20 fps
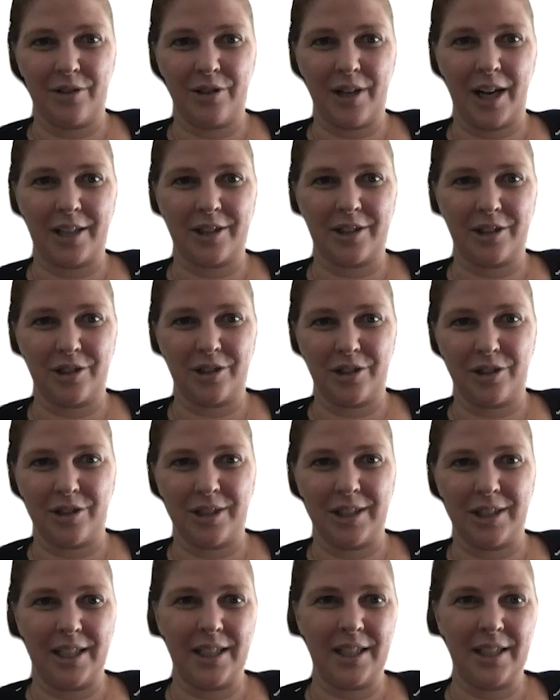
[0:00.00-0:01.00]
doctors you're
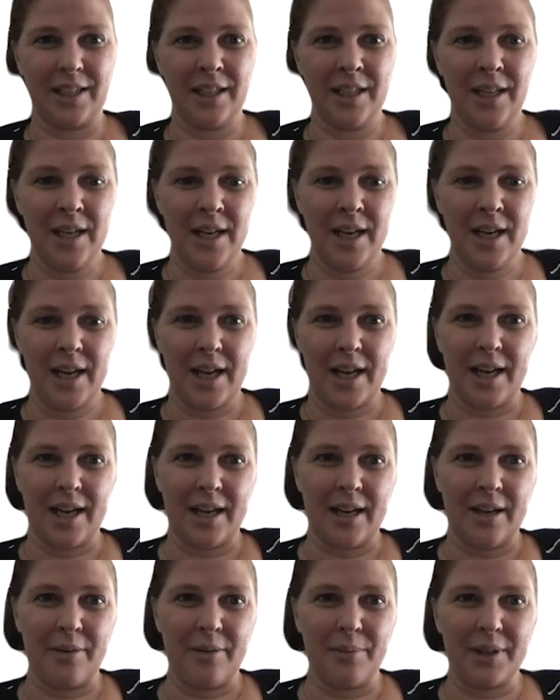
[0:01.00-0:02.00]
seeing
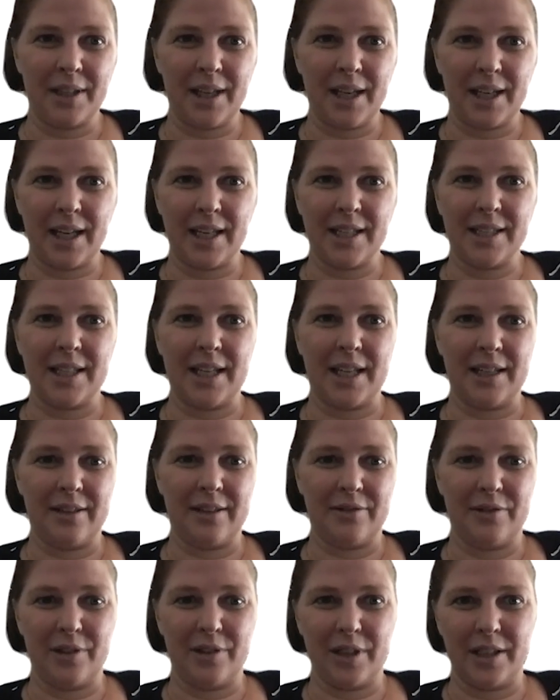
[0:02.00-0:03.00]
um, but like i said
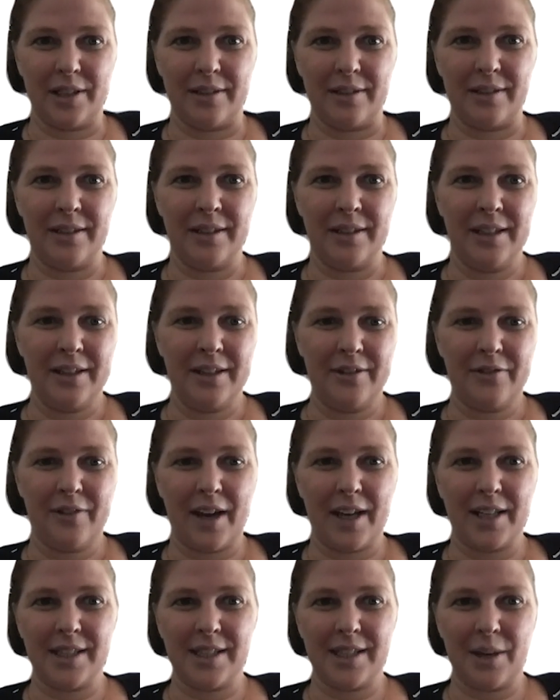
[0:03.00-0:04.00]
if you can
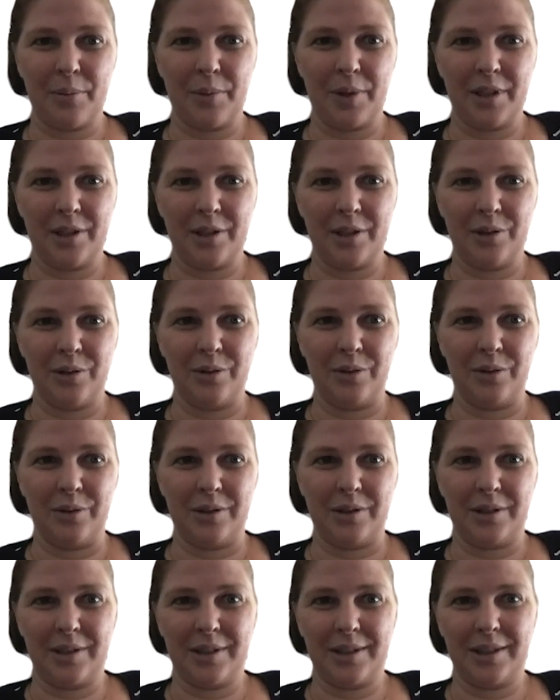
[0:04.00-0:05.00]
find someone
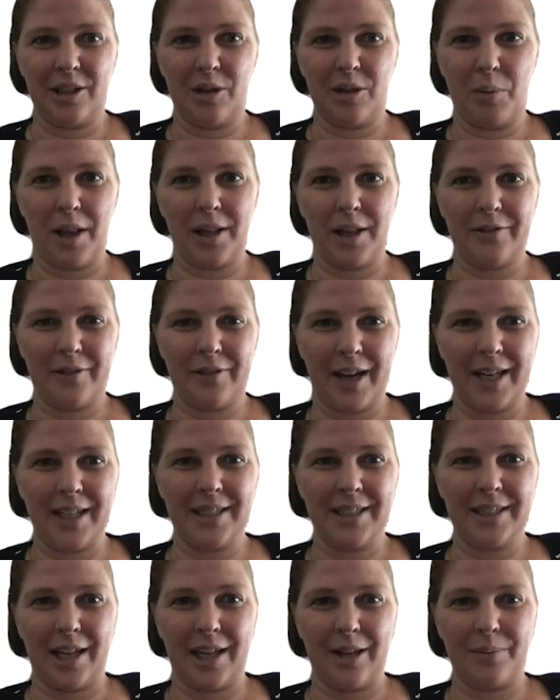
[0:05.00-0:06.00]
who's qualified
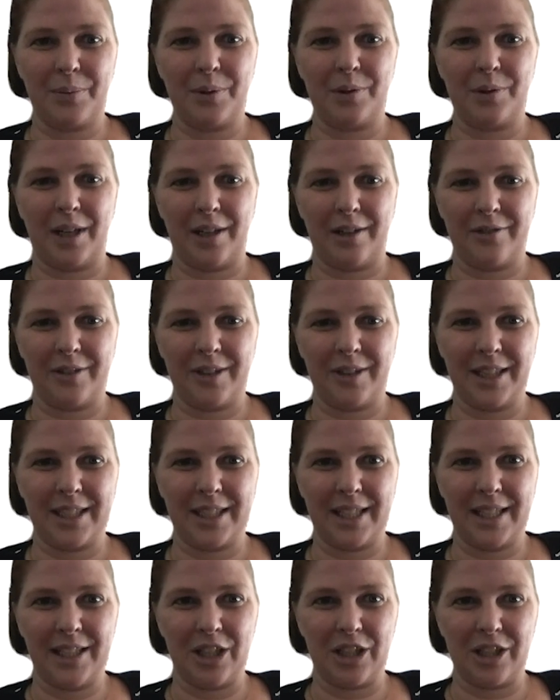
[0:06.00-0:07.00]
to help you care for this
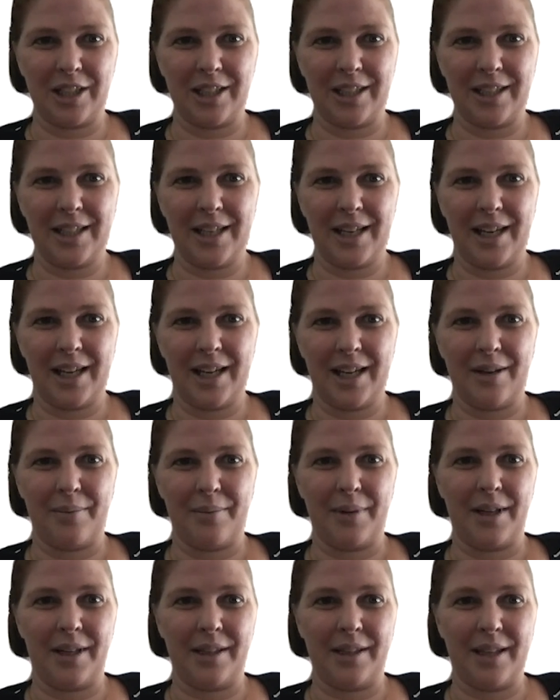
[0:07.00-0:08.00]
condition um,
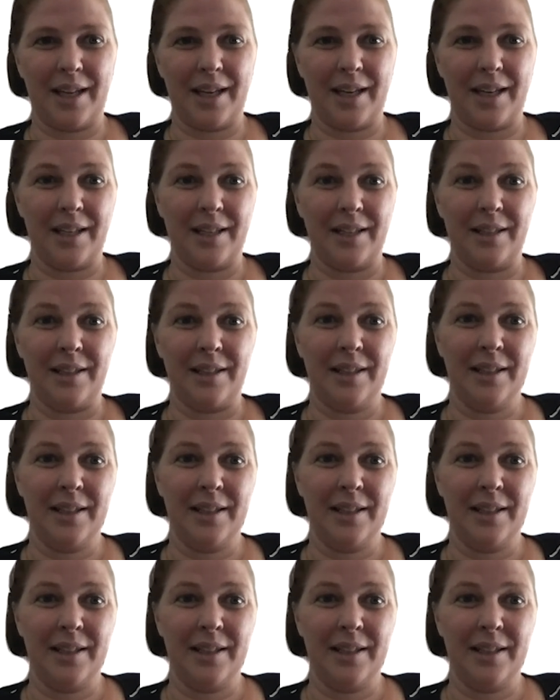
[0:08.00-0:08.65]
and then